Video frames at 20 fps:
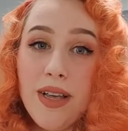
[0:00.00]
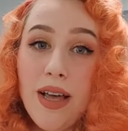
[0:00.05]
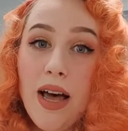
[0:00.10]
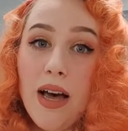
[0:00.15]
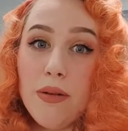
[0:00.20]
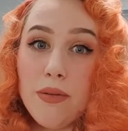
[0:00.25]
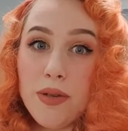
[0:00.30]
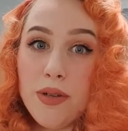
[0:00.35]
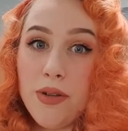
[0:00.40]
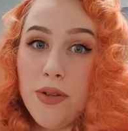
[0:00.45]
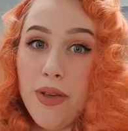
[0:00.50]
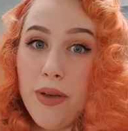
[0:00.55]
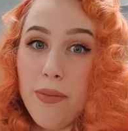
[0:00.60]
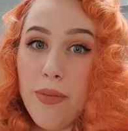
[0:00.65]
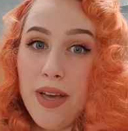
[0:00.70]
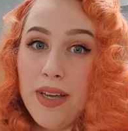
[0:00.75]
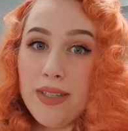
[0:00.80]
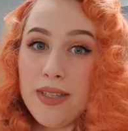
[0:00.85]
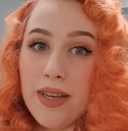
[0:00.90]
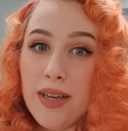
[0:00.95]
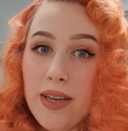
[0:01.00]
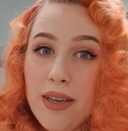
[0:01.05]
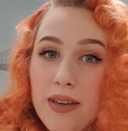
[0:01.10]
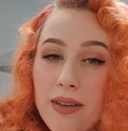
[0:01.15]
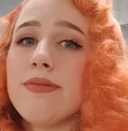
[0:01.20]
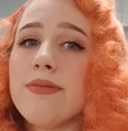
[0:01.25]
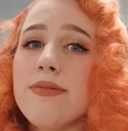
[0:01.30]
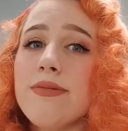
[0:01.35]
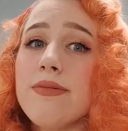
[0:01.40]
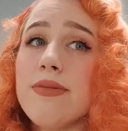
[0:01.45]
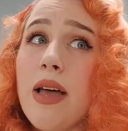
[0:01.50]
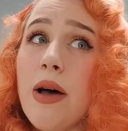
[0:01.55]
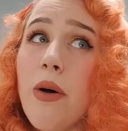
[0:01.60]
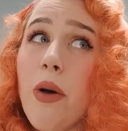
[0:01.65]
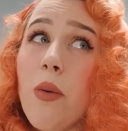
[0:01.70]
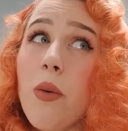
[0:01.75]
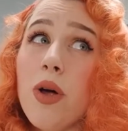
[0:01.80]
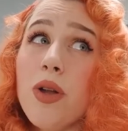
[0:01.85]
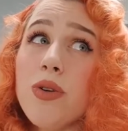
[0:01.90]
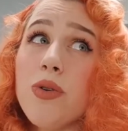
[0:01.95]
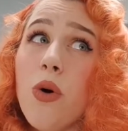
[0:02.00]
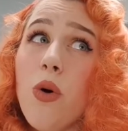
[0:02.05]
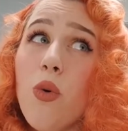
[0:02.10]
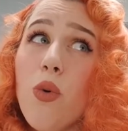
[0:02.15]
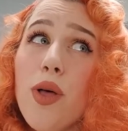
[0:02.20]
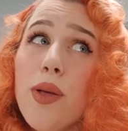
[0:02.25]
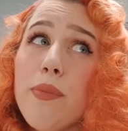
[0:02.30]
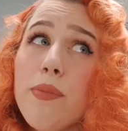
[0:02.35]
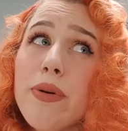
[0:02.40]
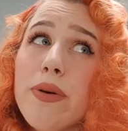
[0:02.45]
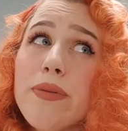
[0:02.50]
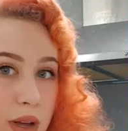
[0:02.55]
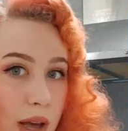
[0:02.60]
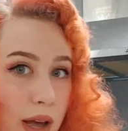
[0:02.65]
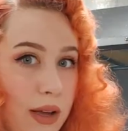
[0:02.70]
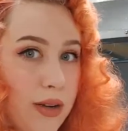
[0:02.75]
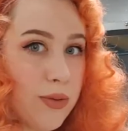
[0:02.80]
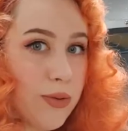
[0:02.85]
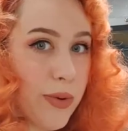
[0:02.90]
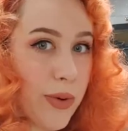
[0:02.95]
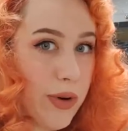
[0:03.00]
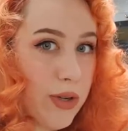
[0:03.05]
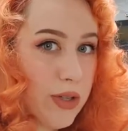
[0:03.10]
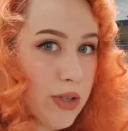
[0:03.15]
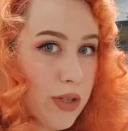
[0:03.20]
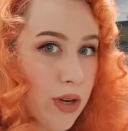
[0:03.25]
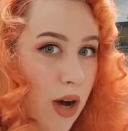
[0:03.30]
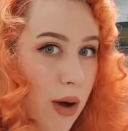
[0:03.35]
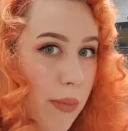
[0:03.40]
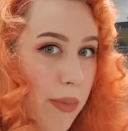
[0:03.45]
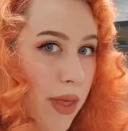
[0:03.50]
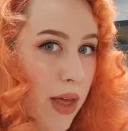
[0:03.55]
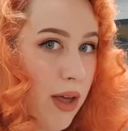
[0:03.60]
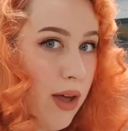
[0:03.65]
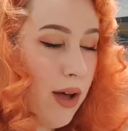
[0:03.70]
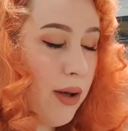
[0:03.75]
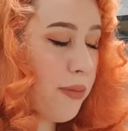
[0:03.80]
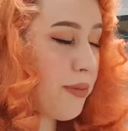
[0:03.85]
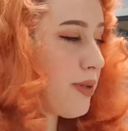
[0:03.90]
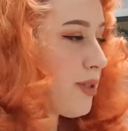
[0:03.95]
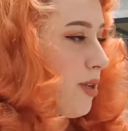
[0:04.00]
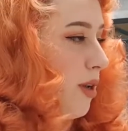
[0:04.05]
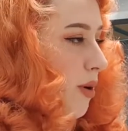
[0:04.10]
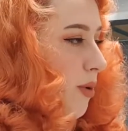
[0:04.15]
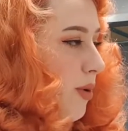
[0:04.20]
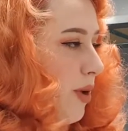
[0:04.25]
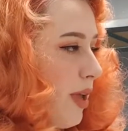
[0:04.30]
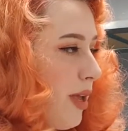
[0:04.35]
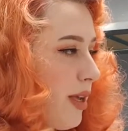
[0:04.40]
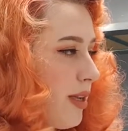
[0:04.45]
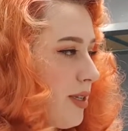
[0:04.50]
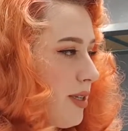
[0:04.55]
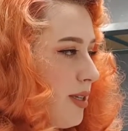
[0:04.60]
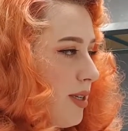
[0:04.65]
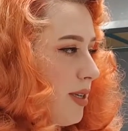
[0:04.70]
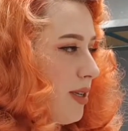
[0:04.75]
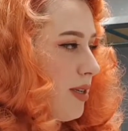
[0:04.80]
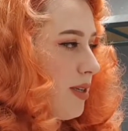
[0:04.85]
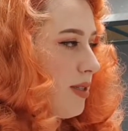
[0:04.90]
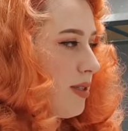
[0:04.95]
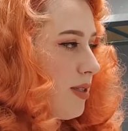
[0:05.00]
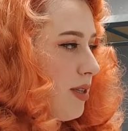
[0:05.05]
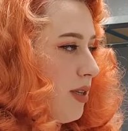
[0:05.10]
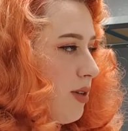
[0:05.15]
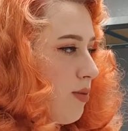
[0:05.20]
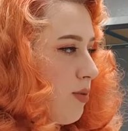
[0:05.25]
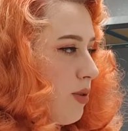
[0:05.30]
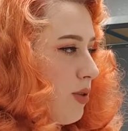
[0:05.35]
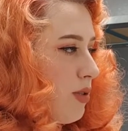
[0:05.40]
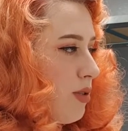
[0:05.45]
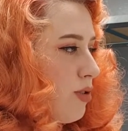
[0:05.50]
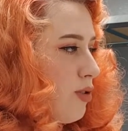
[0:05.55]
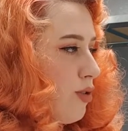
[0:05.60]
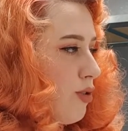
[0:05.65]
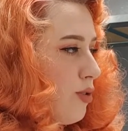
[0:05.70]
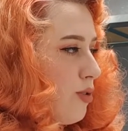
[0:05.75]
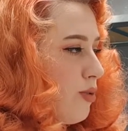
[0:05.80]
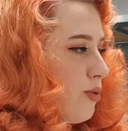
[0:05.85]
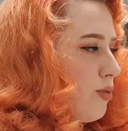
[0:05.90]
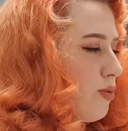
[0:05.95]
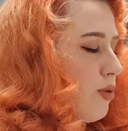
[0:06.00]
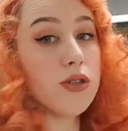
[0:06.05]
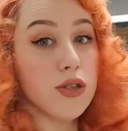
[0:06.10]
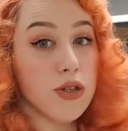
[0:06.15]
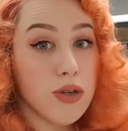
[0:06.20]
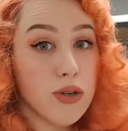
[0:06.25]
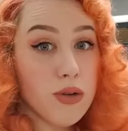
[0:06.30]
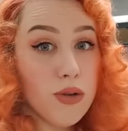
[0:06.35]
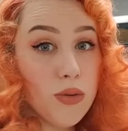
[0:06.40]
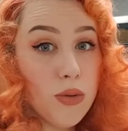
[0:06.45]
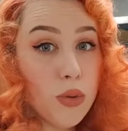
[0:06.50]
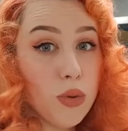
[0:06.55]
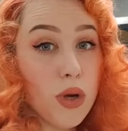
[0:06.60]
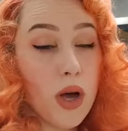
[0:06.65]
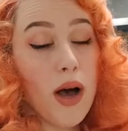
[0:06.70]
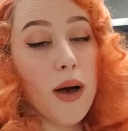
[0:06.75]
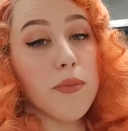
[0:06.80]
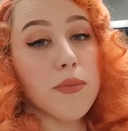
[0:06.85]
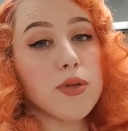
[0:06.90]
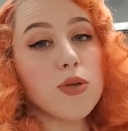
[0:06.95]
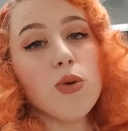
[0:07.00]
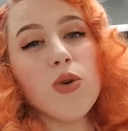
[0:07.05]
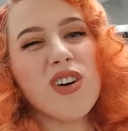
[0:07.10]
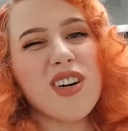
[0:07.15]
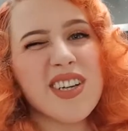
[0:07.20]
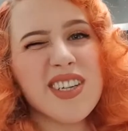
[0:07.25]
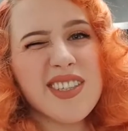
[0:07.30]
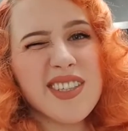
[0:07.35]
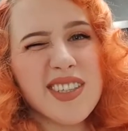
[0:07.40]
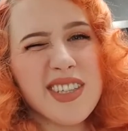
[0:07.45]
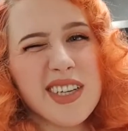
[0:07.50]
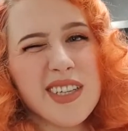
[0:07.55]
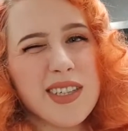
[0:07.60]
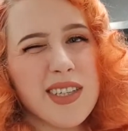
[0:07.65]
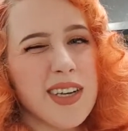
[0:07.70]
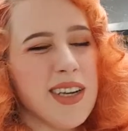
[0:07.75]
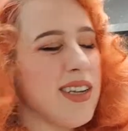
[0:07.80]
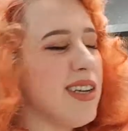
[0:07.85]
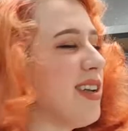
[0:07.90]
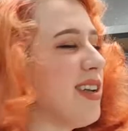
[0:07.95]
absolutely amazing. Now I want Dole Whip. And we're going to top that up so it is equal to 2 cups or 16